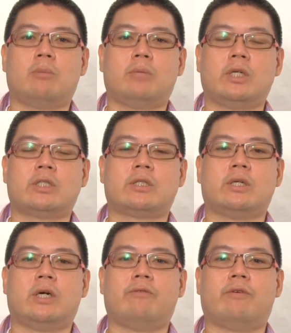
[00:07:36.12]

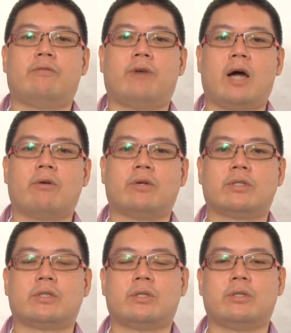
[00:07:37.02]
much of a
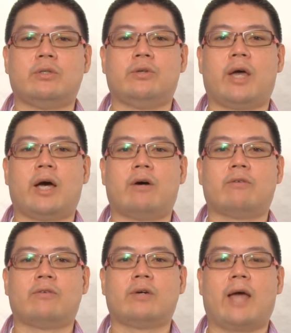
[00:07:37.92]
virus you
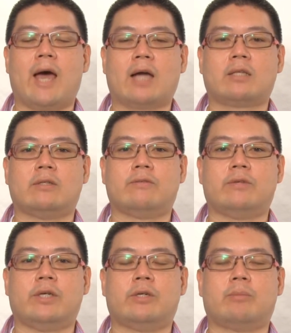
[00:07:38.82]
have active
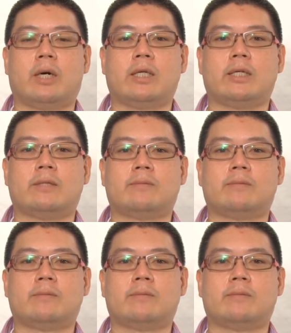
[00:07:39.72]
in your body.